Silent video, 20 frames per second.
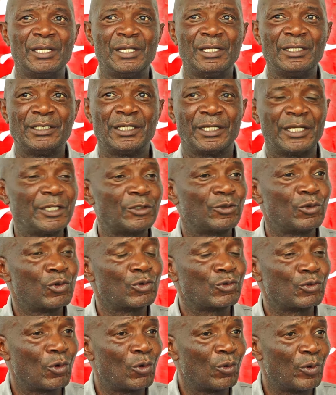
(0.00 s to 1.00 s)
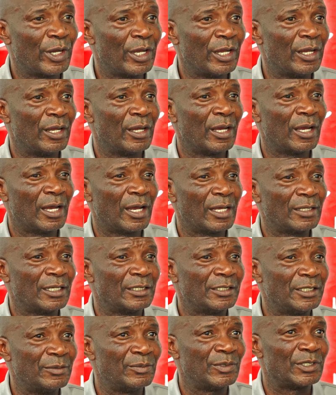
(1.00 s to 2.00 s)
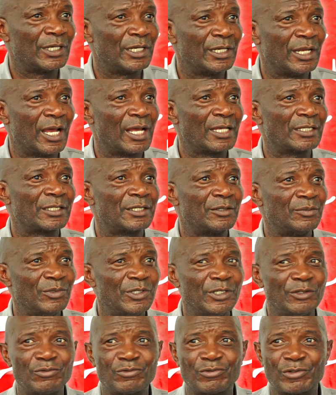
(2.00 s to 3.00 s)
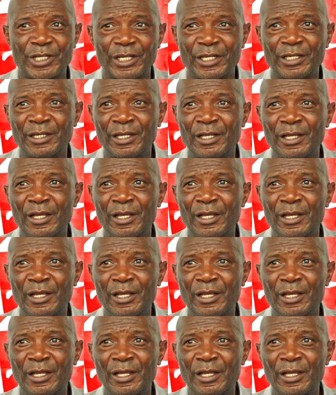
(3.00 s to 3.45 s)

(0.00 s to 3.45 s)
it's a case also where other teams can ask me to say,